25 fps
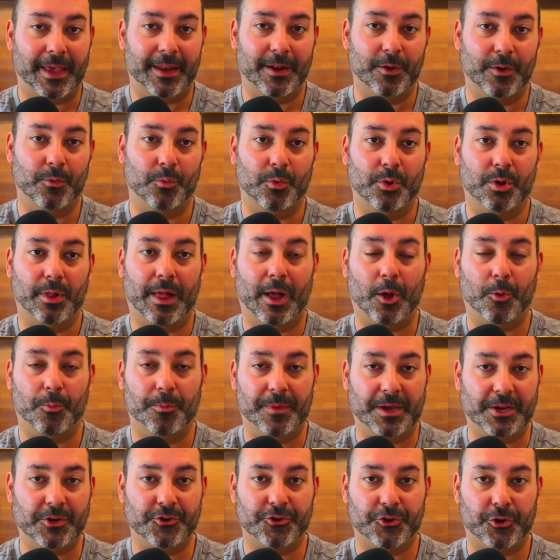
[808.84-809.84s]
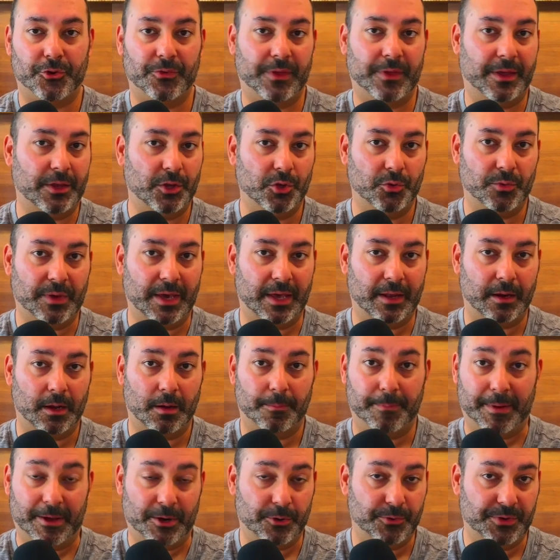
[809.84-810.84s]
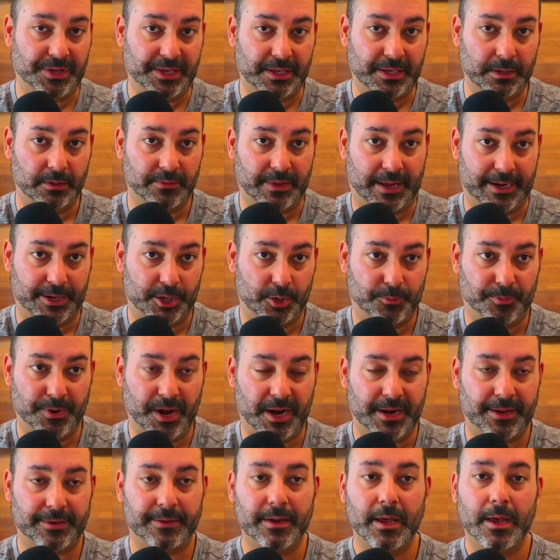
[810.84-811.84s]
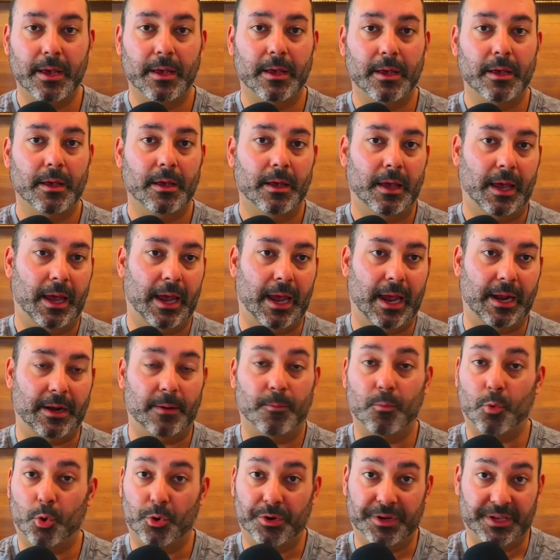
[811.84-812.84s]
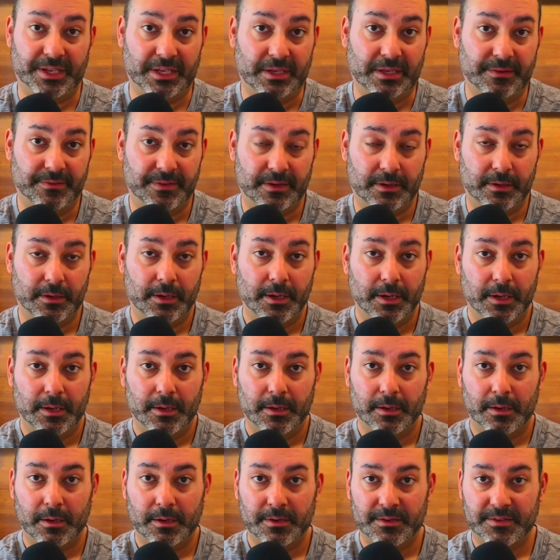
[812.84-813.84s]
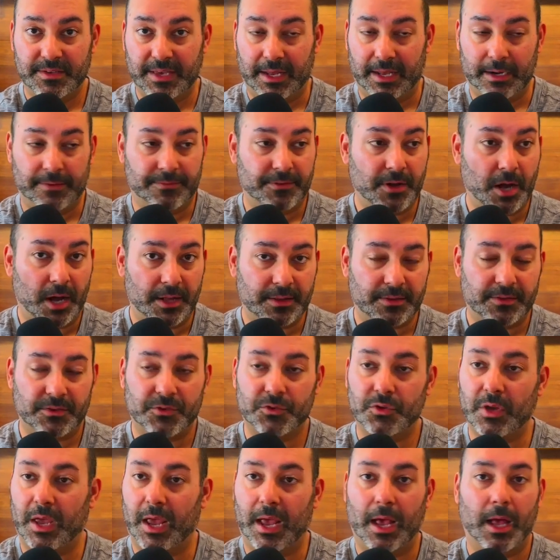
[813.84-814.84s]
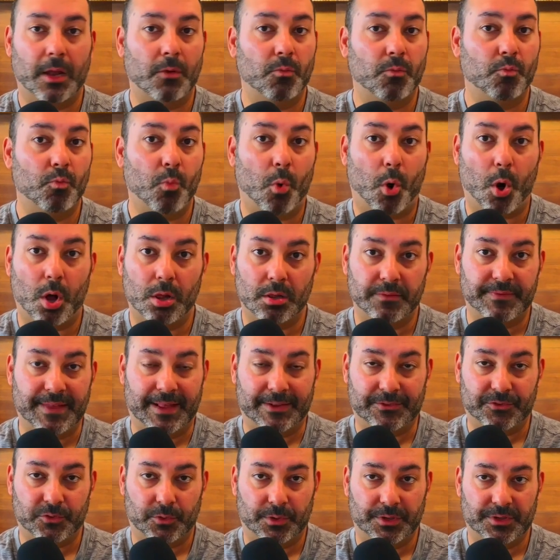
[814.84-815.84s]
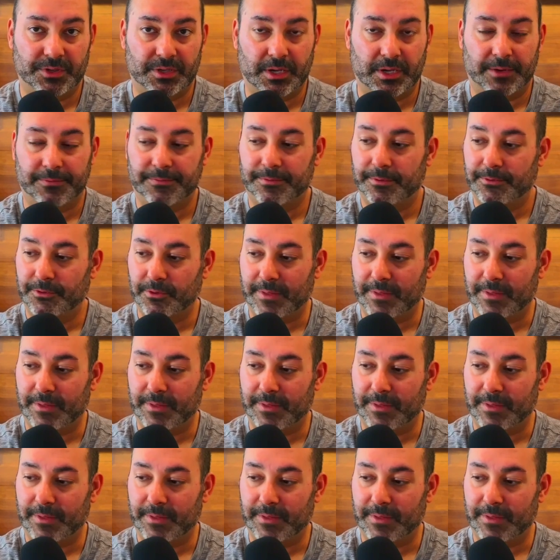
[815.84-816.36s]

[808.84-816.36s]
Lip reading: and it will help make sure that you get a better yield out of your product and a more even set of cuts and all of that sort of stuff.